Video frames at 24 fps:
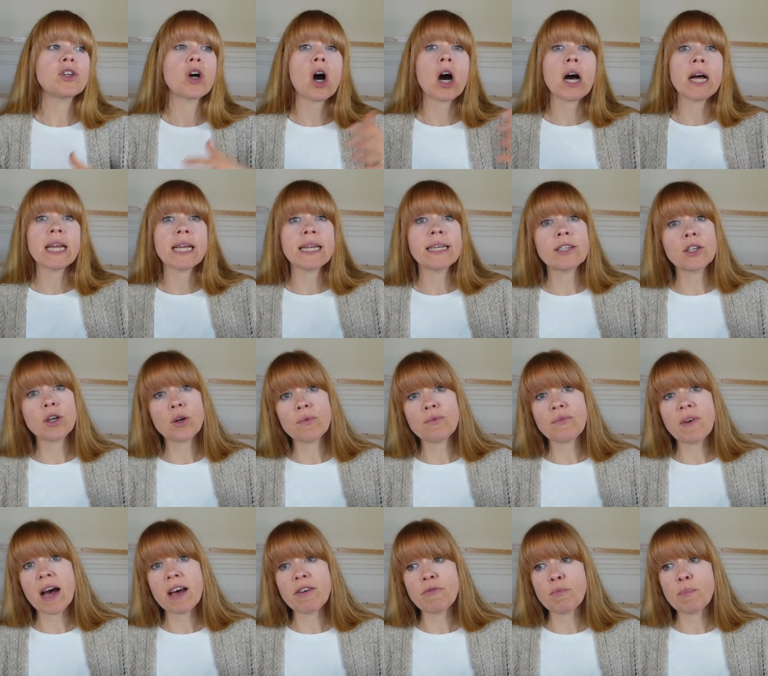We taught until
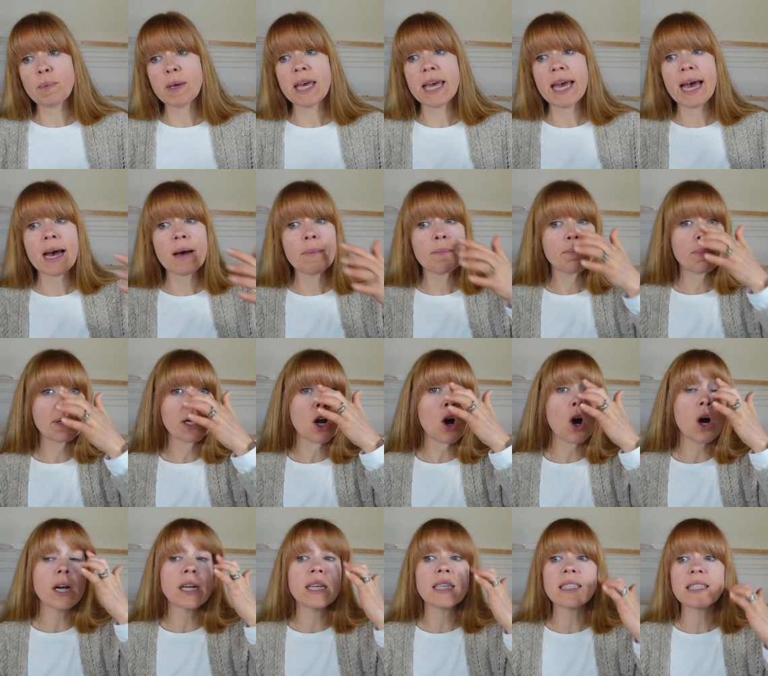five p m but
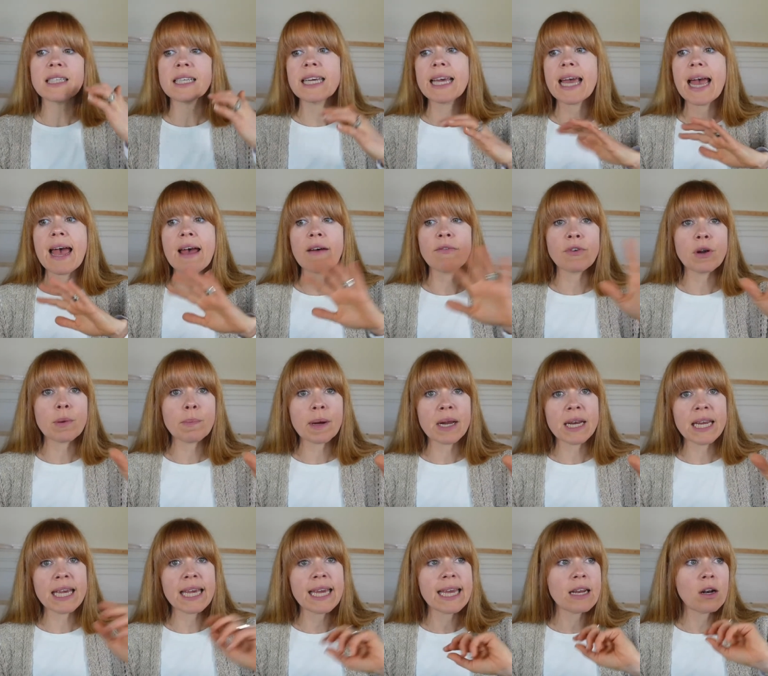honestly
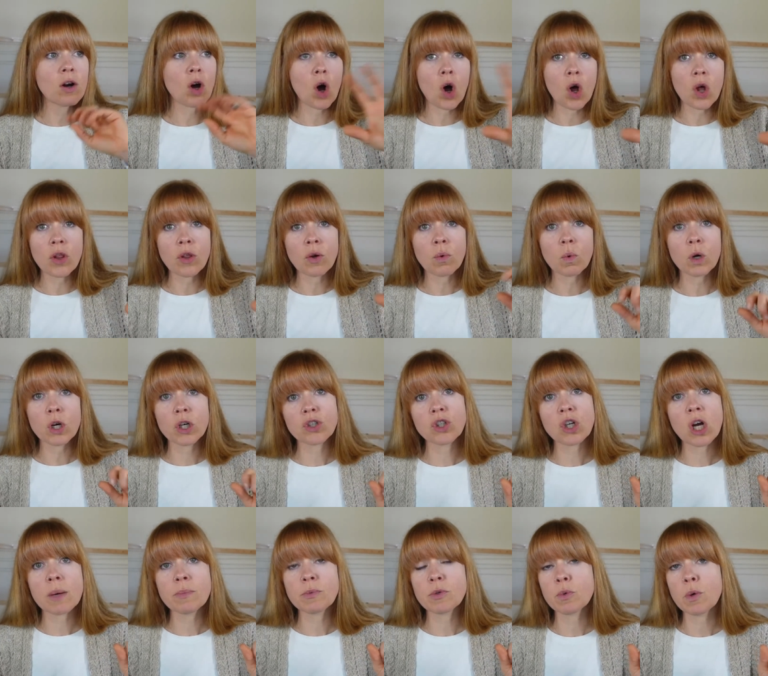everybody in all the
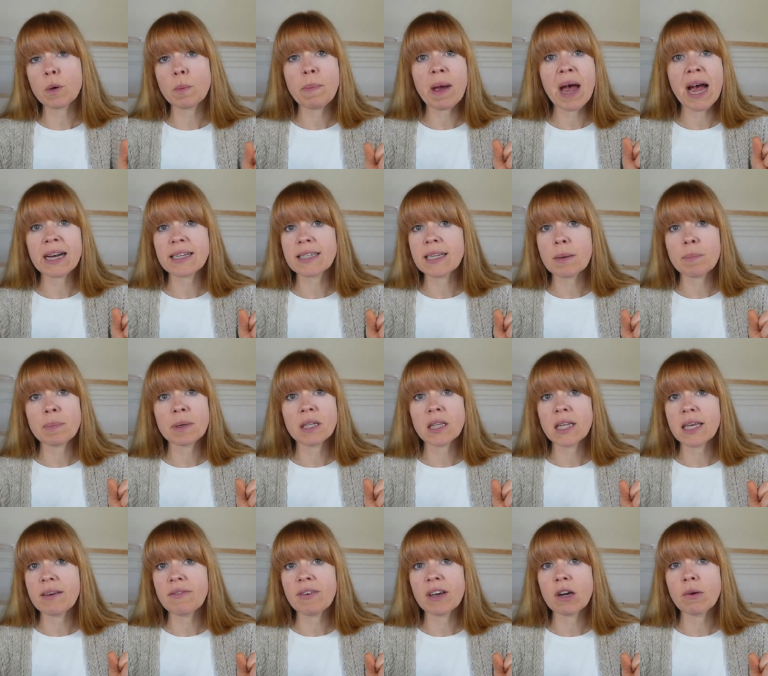workshops were packed up
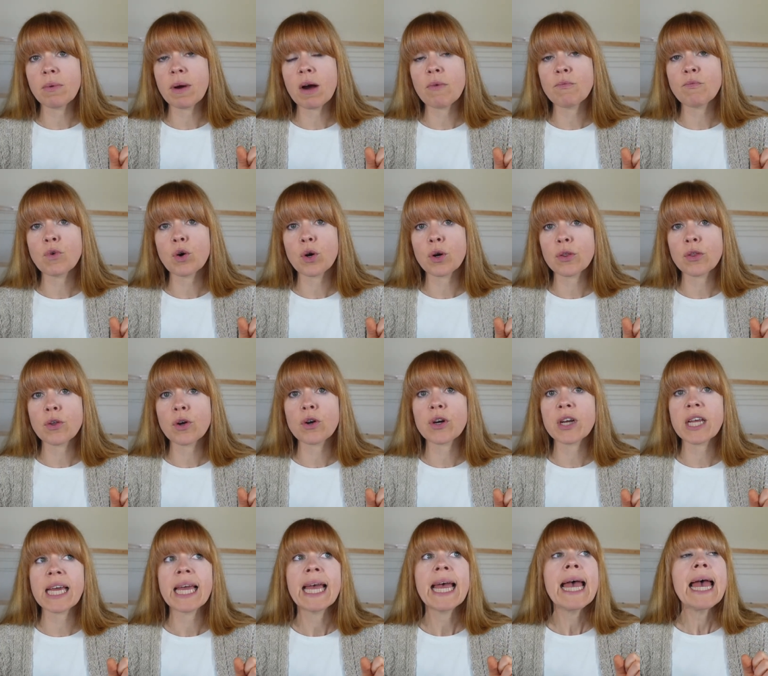and leaving around four
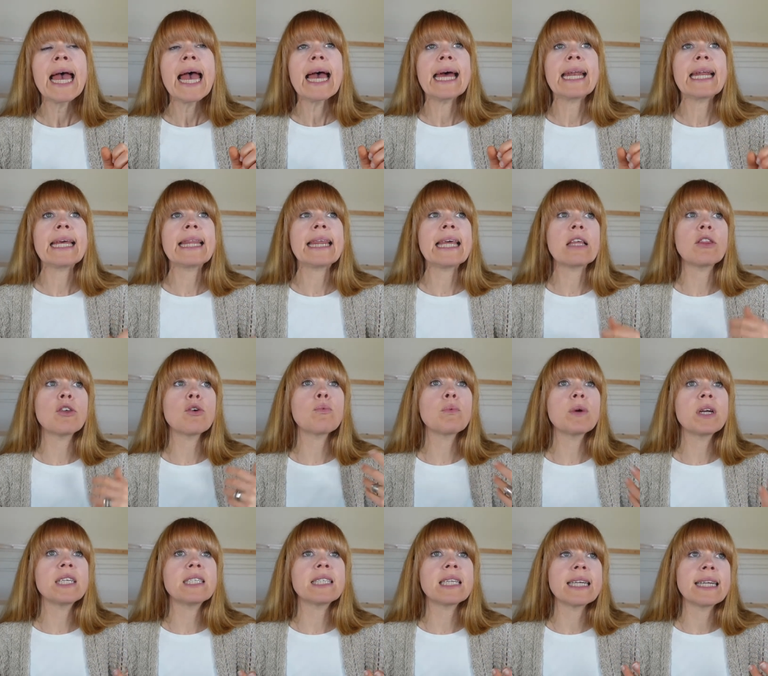thirty. And I think
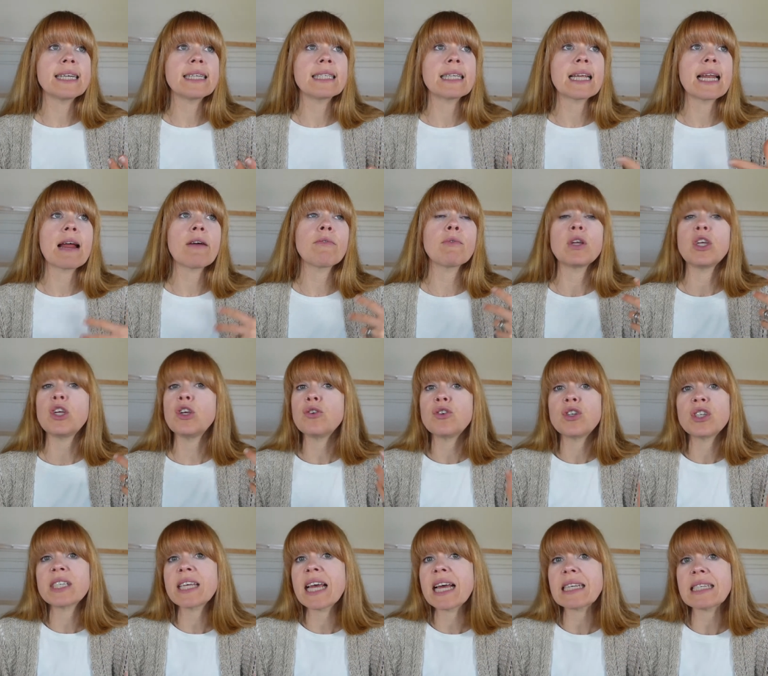the reason is that every,
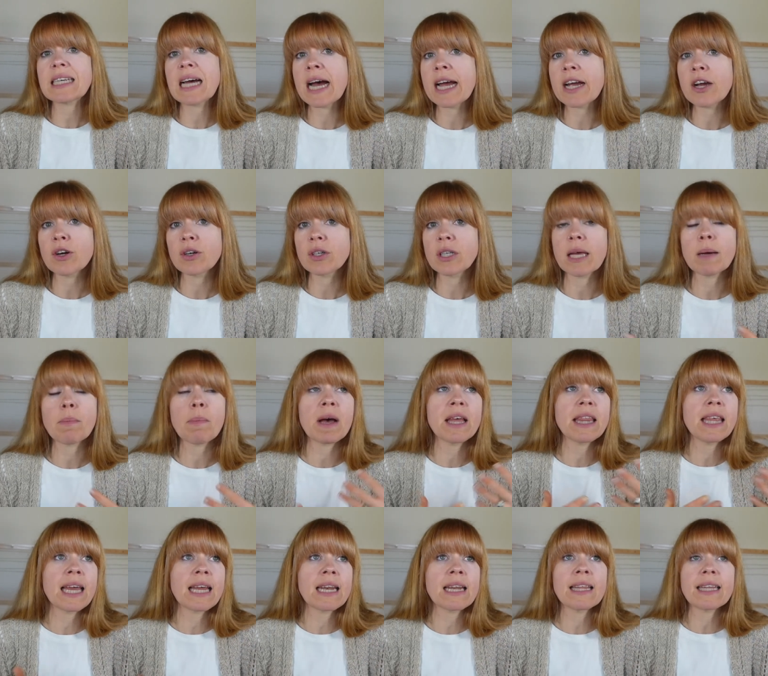you just get tired. Like
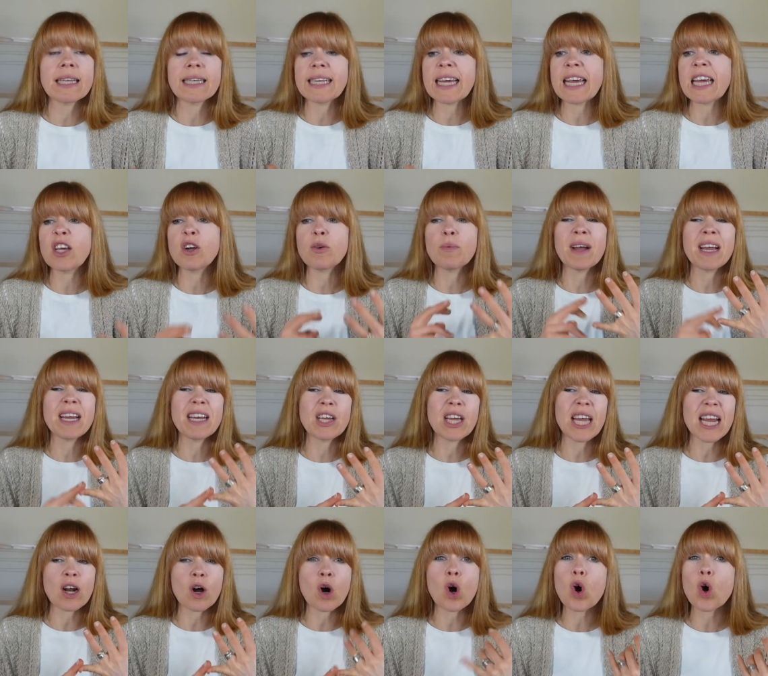by the end of the day you're ready to
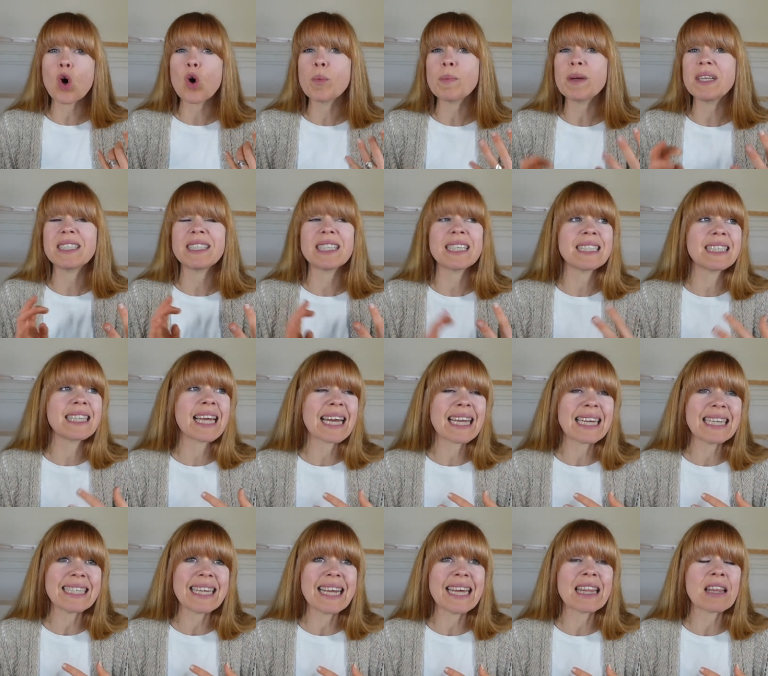get home. It's the
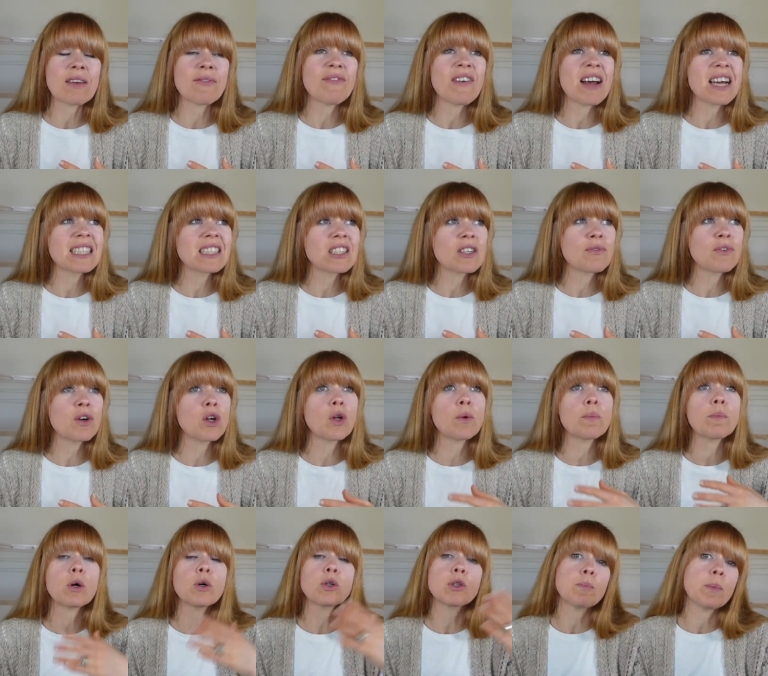second day of the
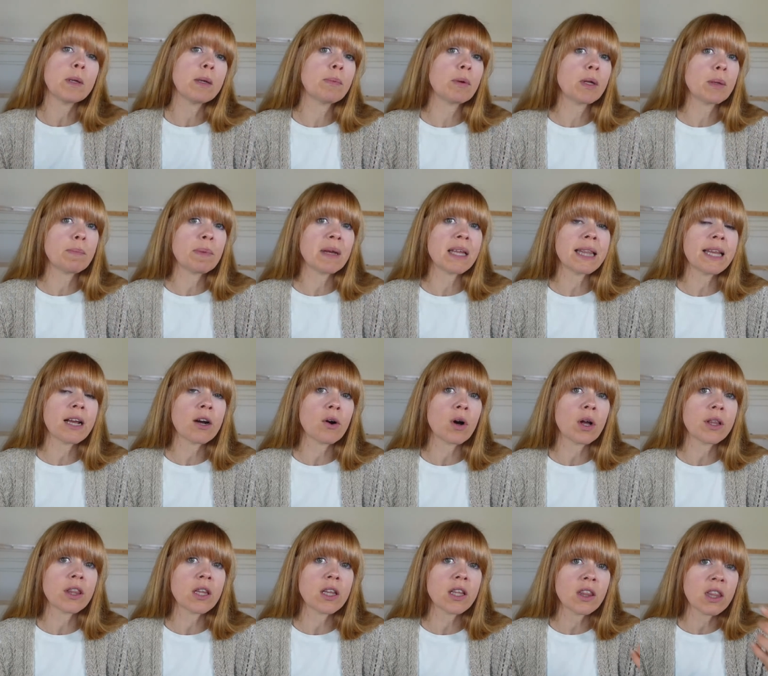festival. Most people have been there
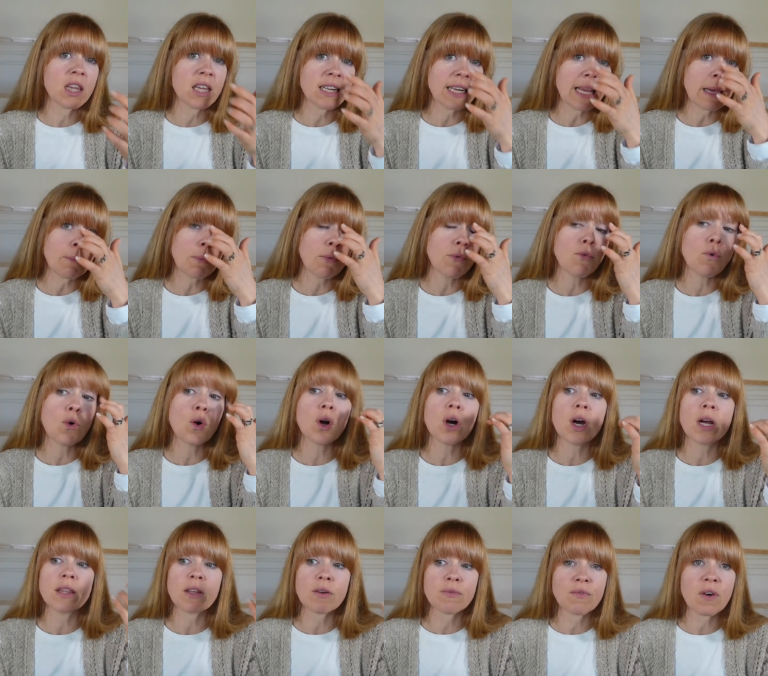on the day
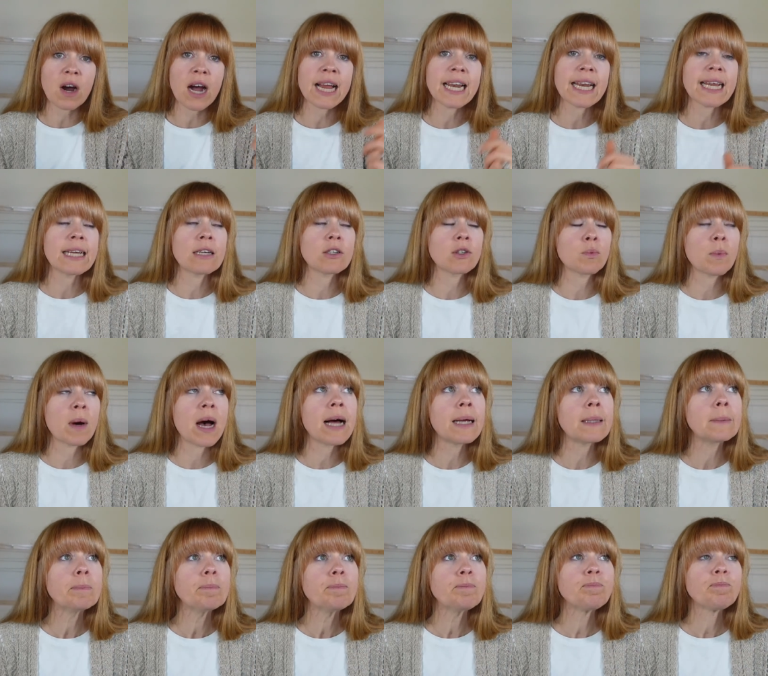before on the Friday as
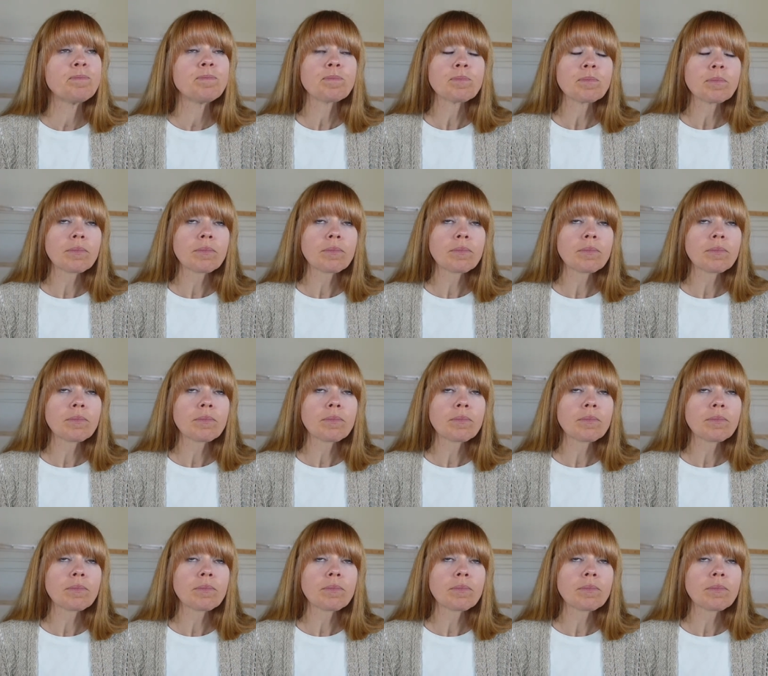well.